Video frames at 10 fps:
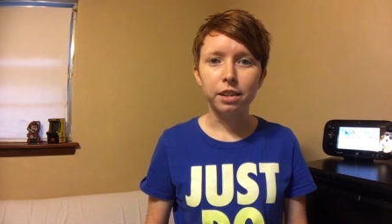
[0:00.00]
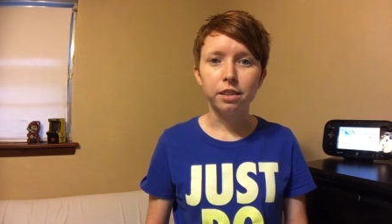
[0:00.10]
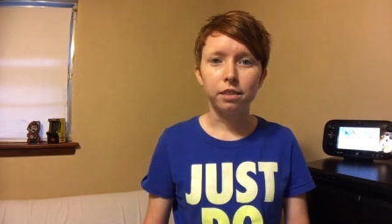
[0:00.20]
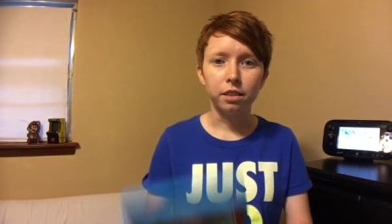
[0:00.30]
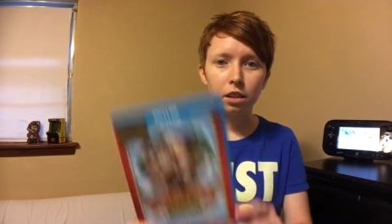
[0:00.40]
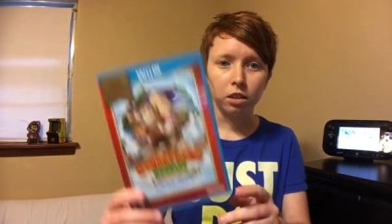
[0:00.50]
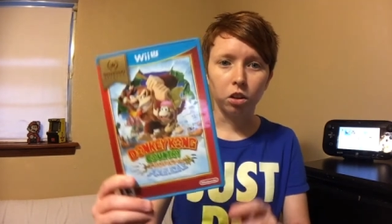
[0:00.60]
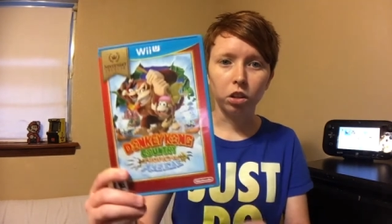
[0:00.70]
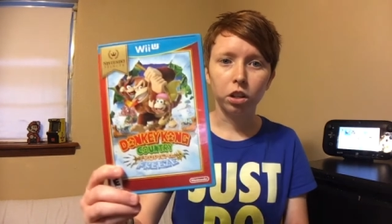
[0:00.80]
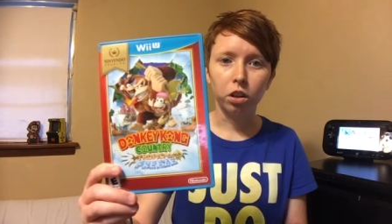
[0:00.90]
is
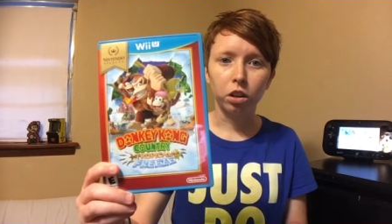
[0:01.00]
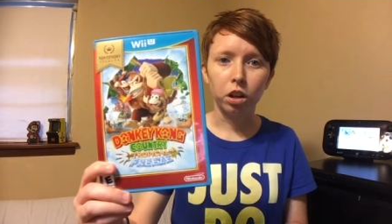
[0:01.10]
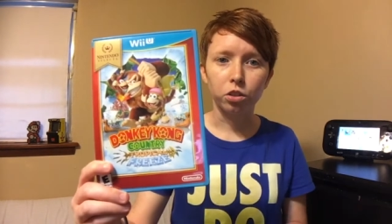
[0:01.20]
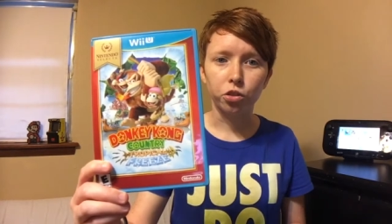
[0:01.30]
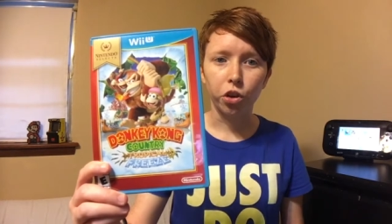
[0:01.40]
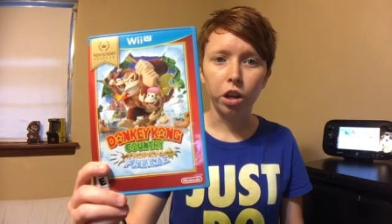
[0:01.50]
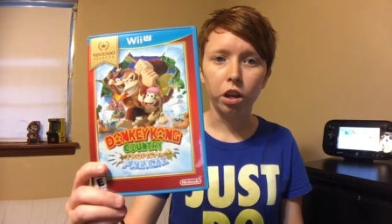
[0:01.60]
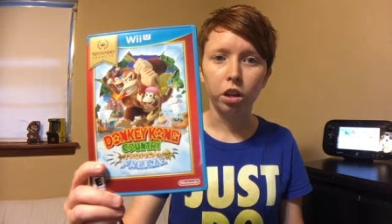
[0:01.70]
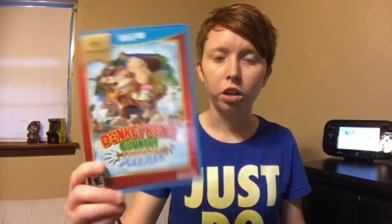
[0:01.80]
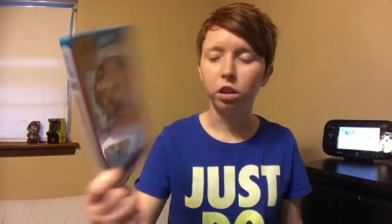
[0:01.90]
Donkey Kong
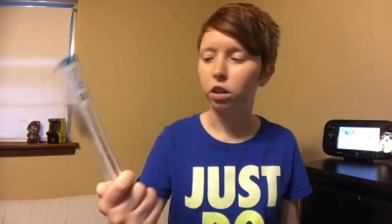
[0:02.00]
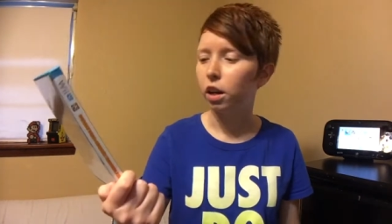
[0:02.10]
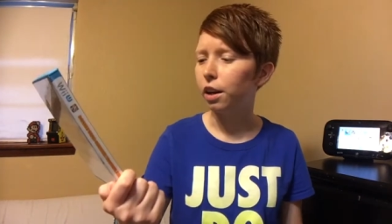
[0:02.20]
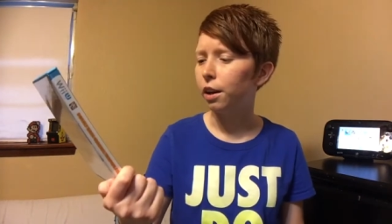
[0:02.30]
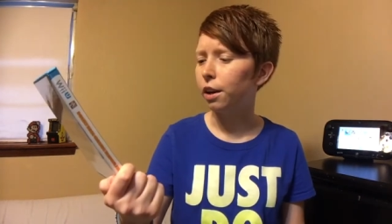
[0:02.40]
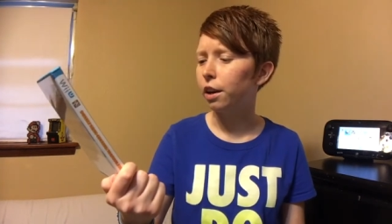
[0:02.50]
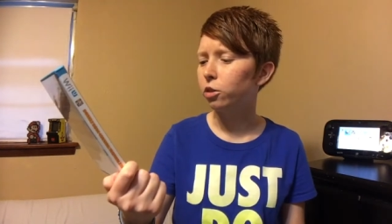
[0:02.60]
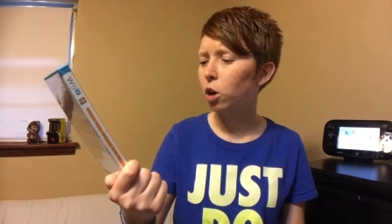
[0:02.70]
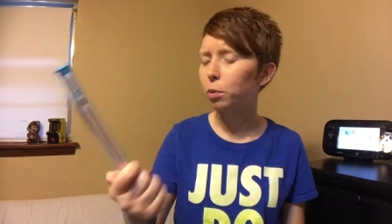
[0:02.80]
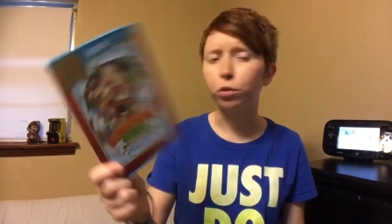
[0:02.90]
Country uh,
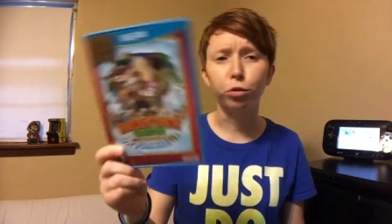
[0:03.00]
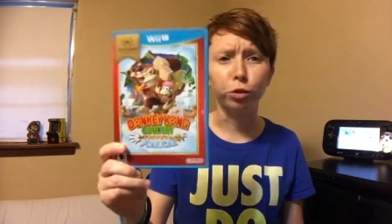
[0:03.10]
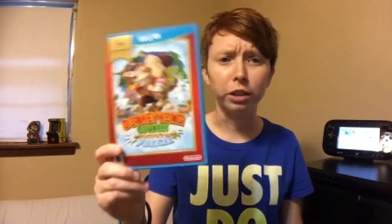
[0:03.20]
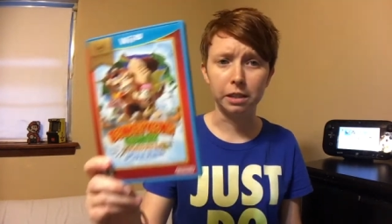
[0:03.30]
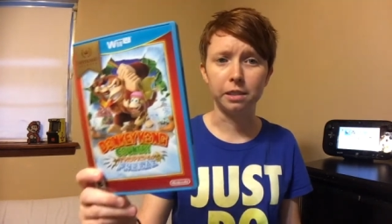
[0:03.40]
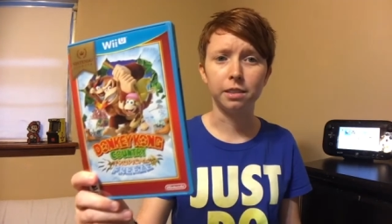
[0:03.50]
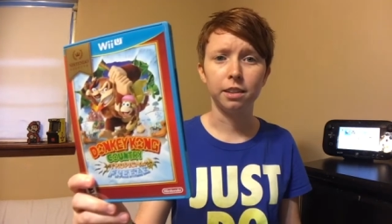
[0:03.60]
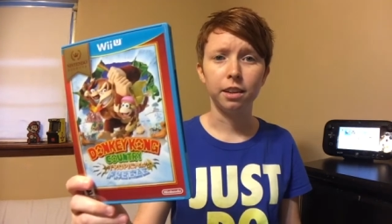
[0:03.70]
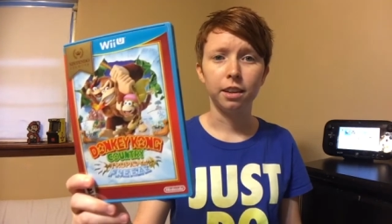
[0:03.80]
Tropical Freeze.